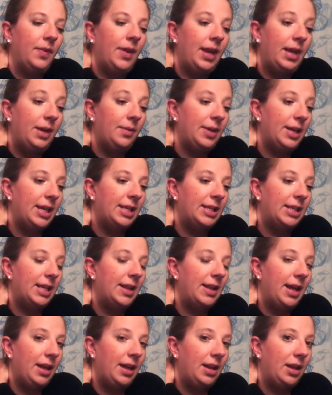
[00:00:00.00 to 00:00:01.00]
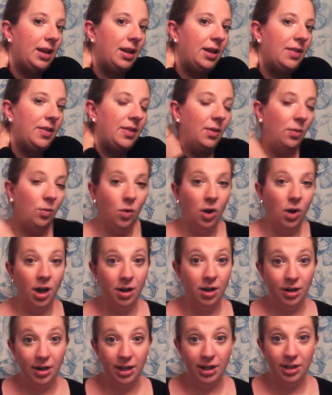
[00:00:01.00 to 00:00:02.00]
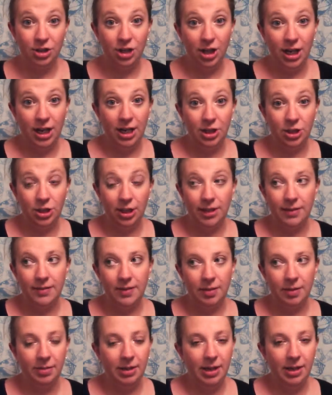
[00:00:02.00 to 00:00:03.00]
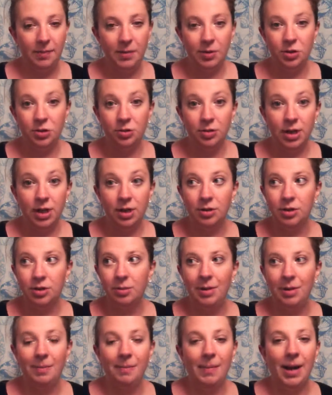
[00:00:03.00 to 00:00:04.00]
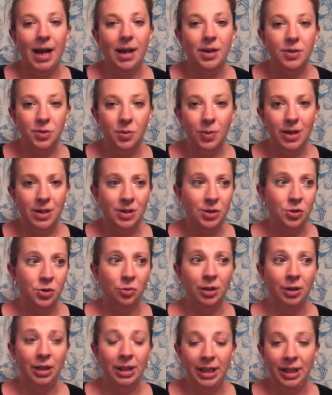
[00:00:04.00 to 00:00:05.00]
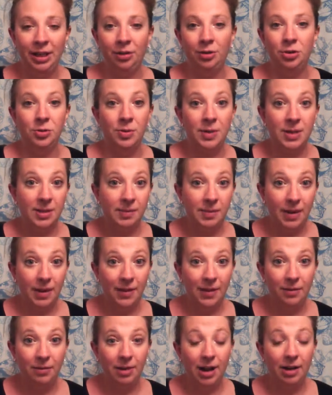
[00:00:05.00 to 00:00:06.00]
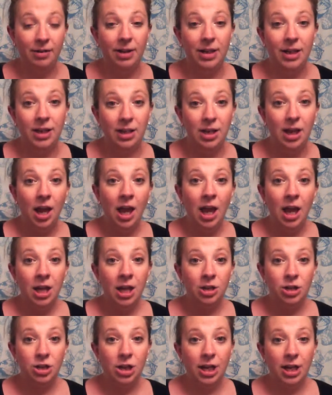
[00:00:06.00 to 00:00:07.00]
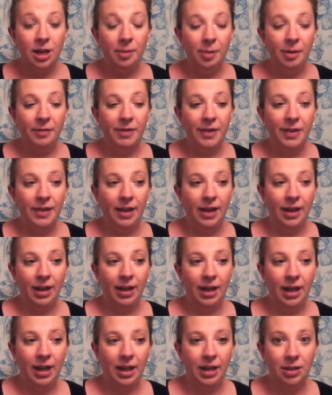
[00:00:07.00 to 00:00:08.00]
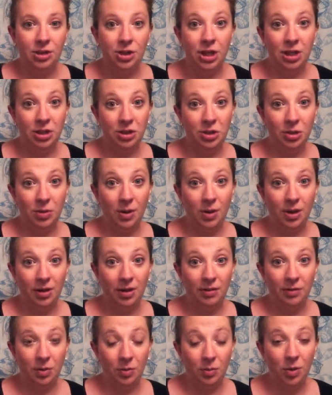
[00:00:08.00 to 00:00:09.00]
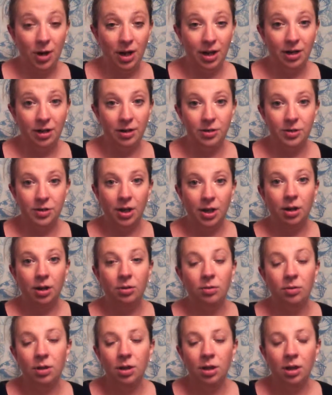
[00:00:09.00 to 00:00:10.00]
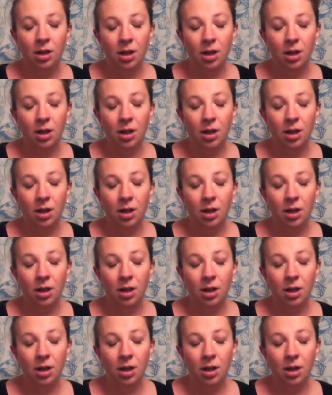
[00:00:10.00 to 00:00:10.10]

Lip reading: Anyway, he said that the water can change. Like if somebody up the street or somebody miles away is drilling or doing something on the ground, it can shake up everything and change the quality of your water. So